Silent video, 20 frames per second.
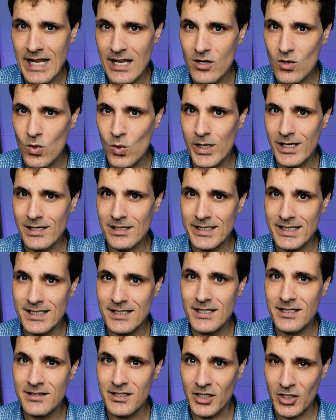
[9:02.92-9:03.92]
how
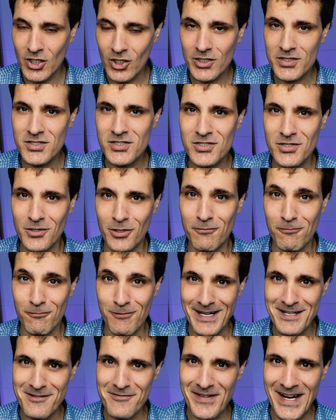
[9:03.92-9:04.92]
quickly the costs of
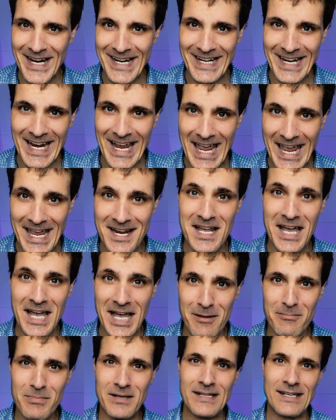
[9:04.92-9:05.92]
renovating add
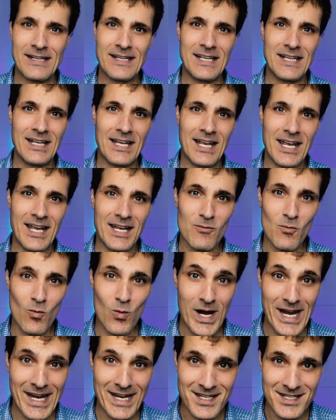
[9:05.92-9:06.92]
up and
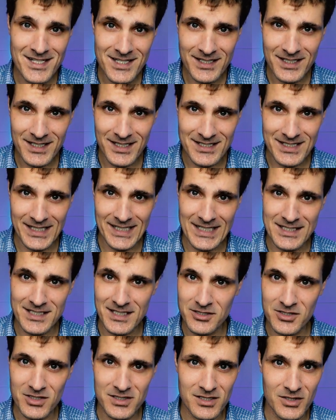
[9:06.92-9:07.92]
when it's
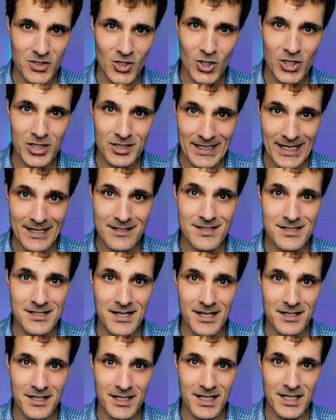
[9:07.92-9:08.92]
easier just to knock it down and
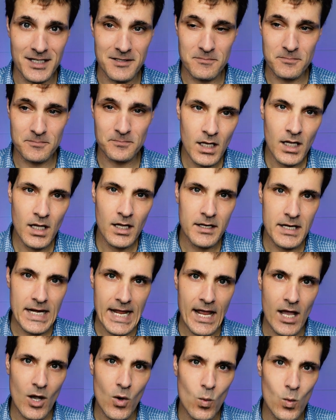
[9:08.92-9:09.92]
start again.
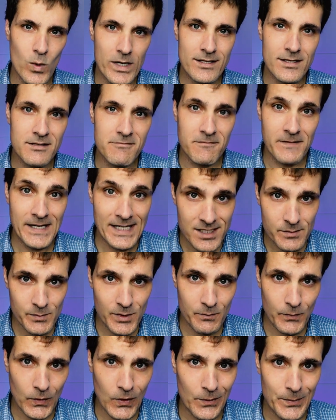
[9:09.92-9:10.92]
Now, with
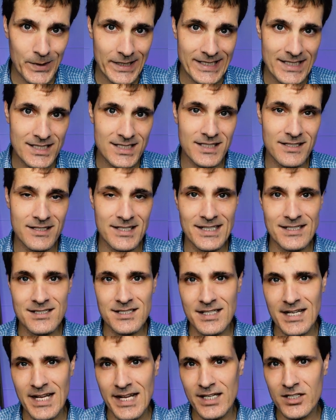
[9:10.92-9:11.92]
investment properties, there's
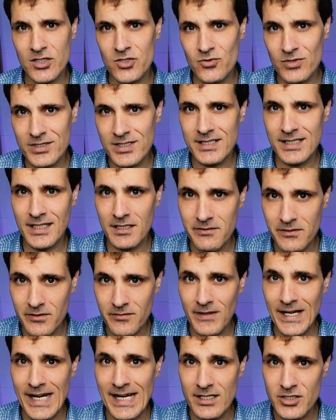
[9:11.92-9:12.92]
an extra set of
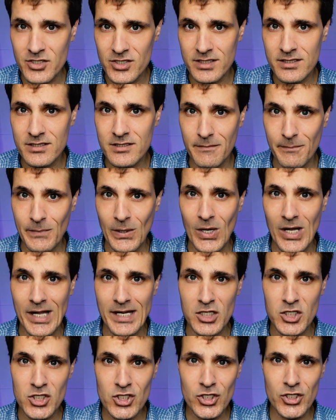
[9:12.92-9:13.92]
advantages to
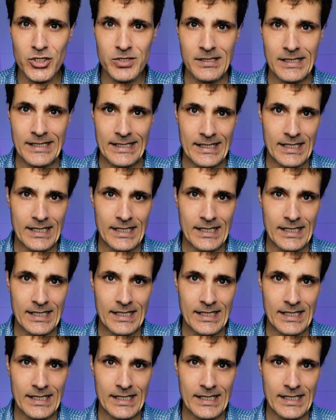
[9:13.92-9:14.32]
buying new.